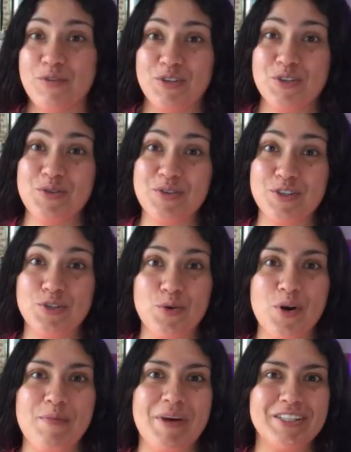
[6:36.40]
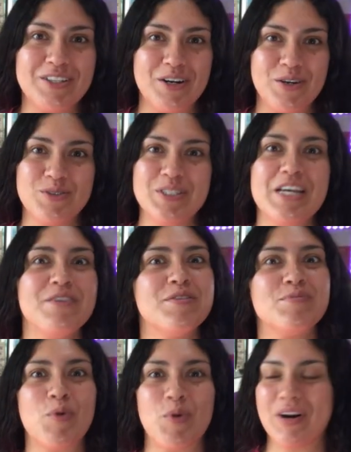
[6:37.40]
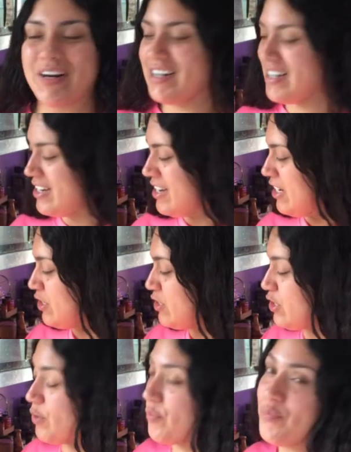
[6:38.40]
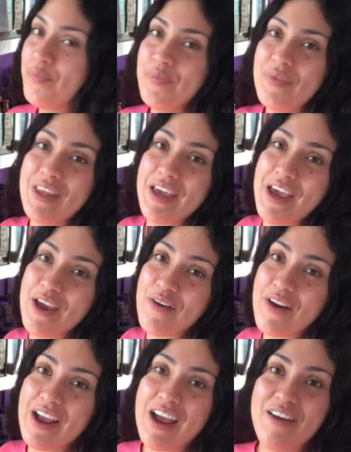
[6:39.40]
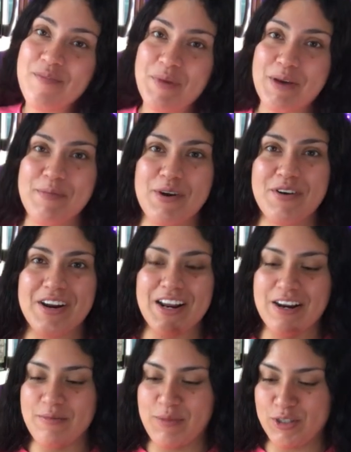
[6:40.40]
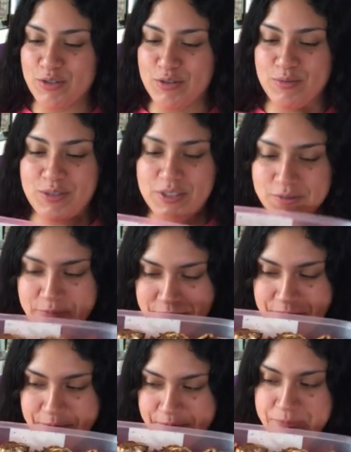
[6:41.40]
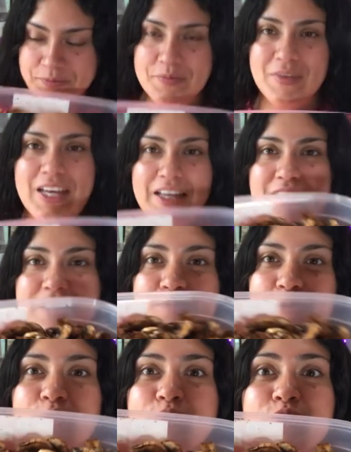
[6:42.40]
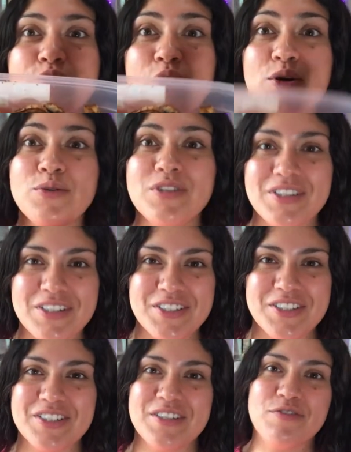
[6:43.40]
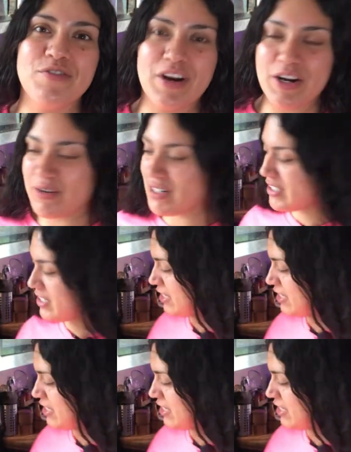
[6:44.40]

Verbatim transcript: to enjoy my tacos even more. So, here I have my marinated mushrooms, and they smell so delicious and fragrant.